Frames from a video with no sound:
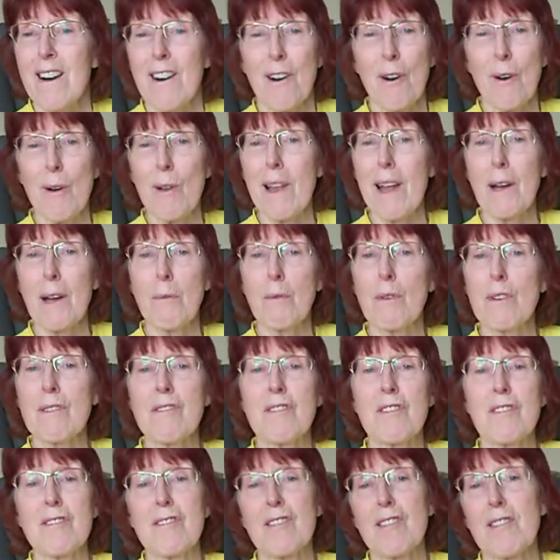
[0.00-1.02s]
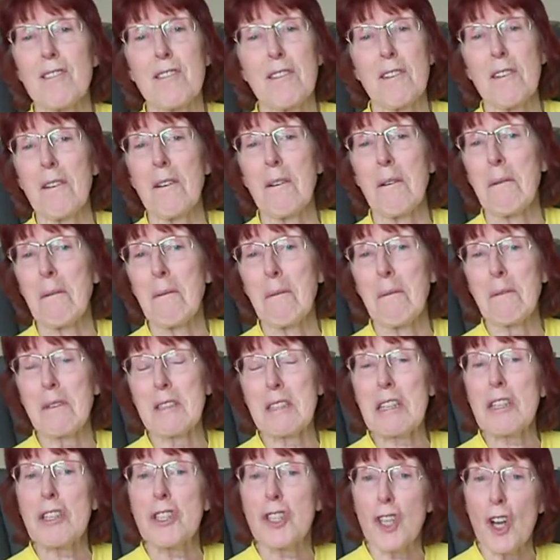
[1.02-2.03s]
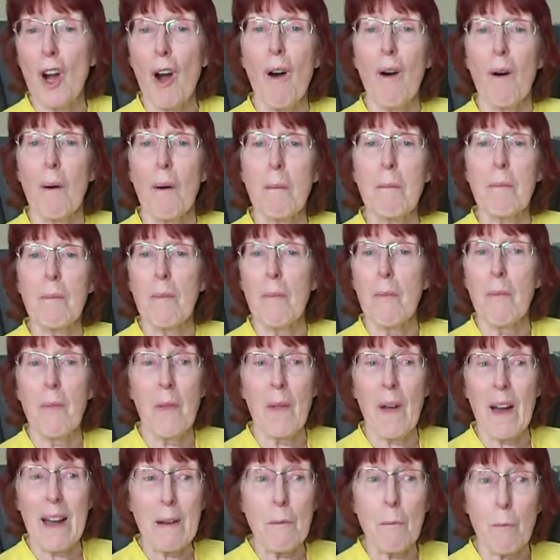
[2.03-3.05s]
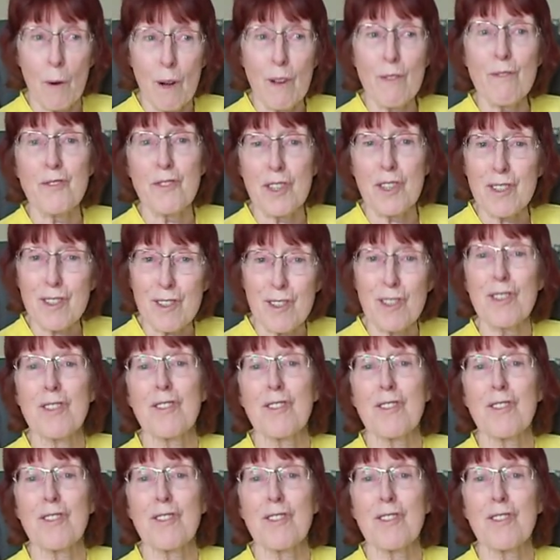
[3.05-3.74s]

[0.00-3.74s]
All I wanted to do was a job that I wanted to